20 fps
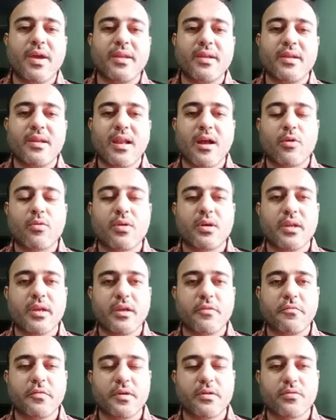loudly,
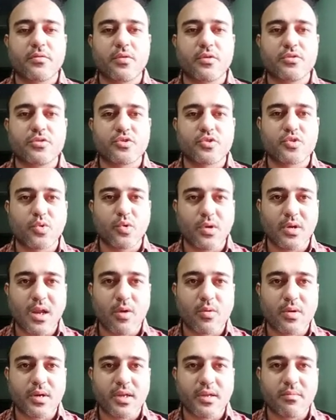if it roars so
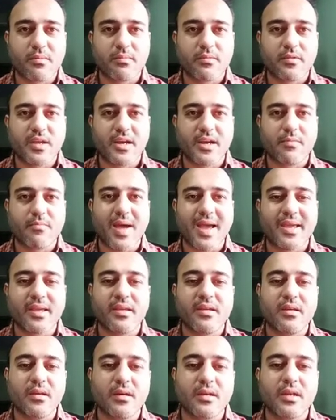loudly that by
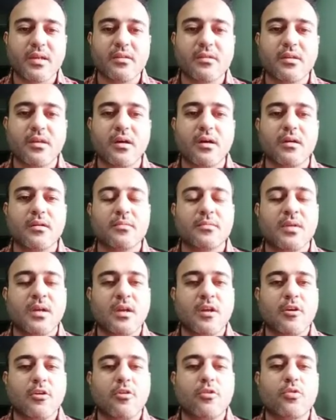hearing the
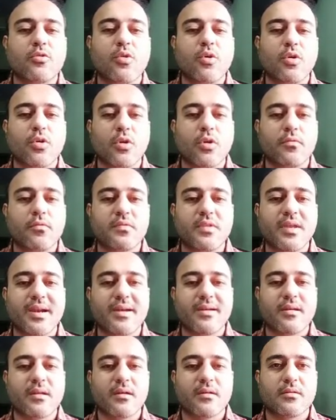roar of that
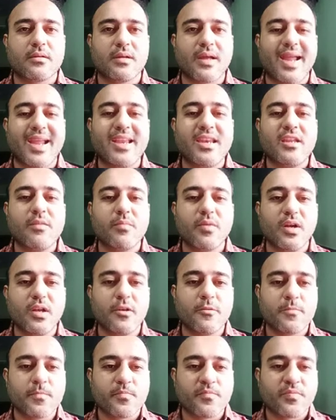animal
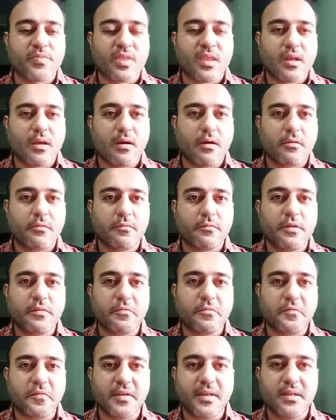we
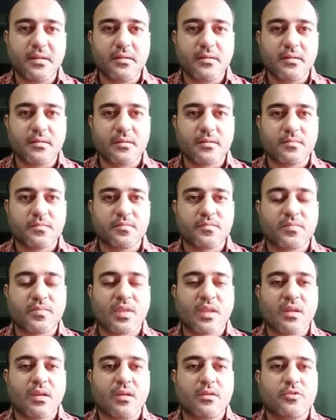feel
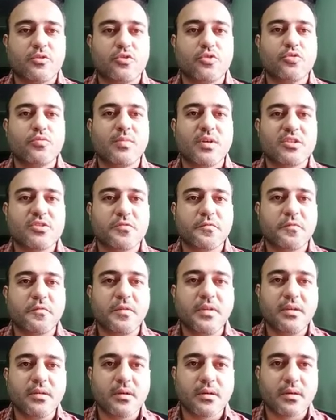too much
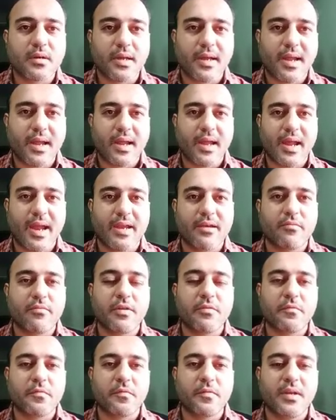fear and we
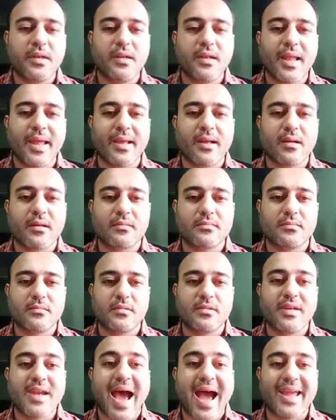feel like
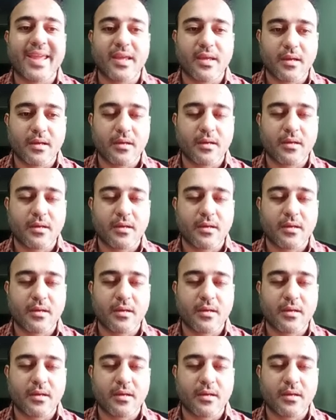dying,